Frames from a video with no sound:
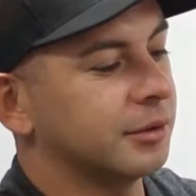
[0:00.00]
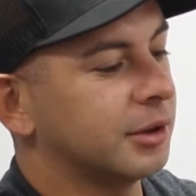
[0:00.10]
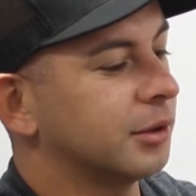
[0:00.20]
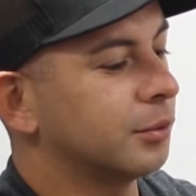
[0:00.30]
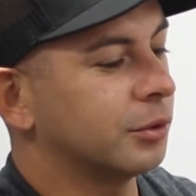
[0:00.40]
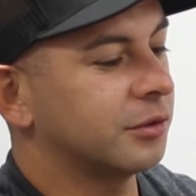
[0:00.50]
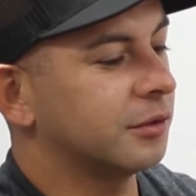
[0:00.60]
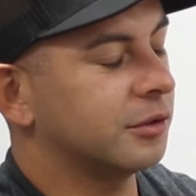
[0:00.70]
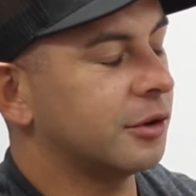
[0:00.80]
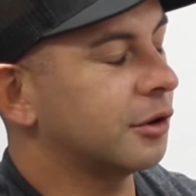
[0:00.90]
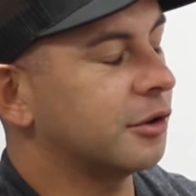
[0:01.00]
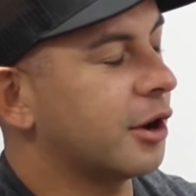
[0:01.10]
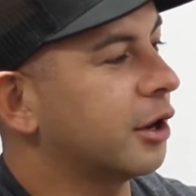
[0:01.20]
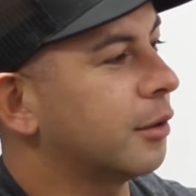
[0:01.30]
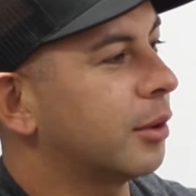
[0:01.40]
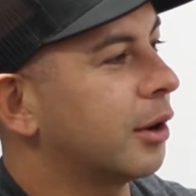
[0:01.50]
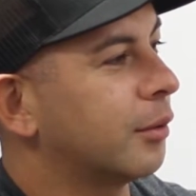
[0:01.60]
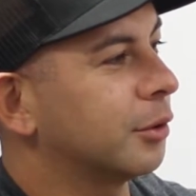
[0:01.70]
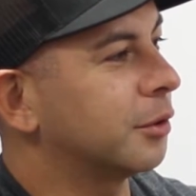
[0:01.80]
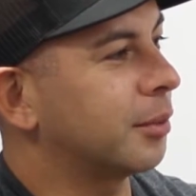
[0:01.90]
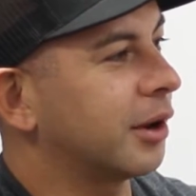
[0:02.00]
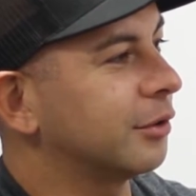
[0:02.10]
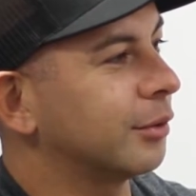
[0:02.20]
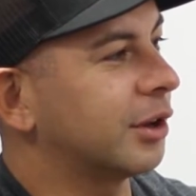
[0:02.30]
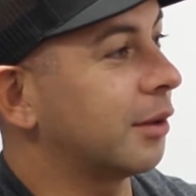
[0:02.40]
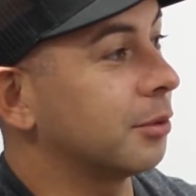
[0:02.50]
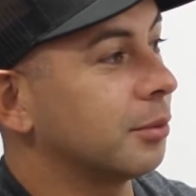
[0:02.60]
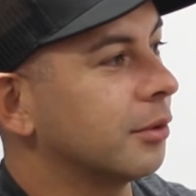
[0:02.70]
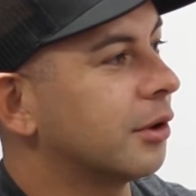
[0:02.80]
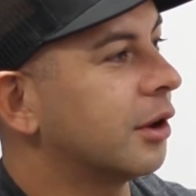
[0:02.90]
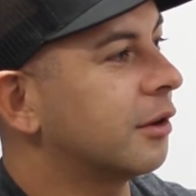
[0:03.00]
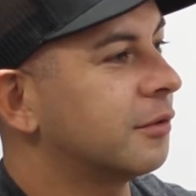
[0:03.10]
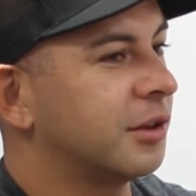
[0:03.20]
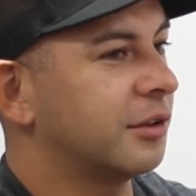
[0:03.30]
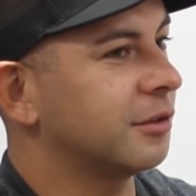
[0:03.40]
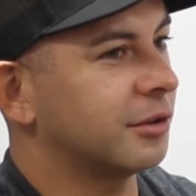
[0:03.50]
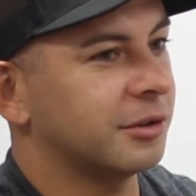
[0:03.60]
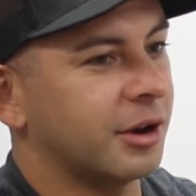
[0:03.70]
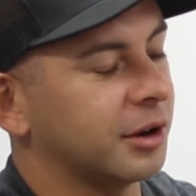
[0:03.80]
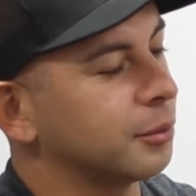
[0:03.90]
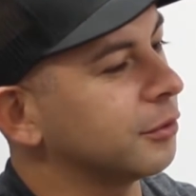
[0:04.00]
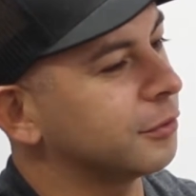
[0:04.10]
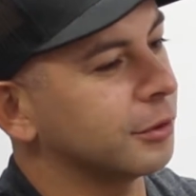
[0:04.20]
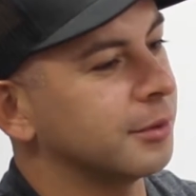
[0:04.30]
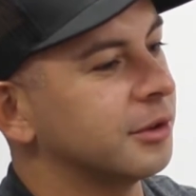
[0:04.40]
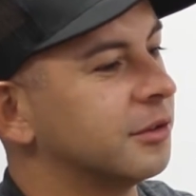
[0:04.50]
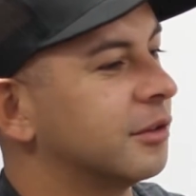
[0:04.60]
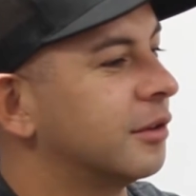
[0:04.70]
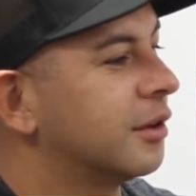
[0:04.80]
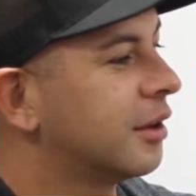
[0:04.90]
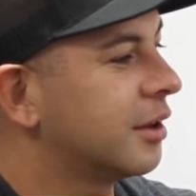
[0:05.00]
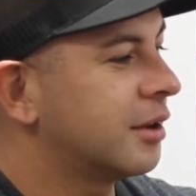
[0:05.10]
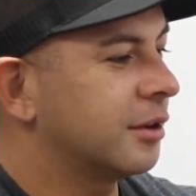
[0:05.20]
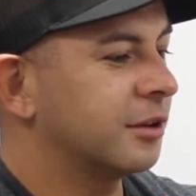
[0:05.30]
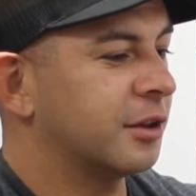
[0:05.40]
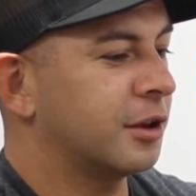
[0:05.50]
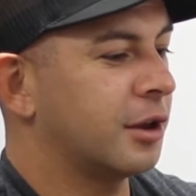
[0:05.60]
we started talking about what the bikes were capable of, and they started talking performance, and then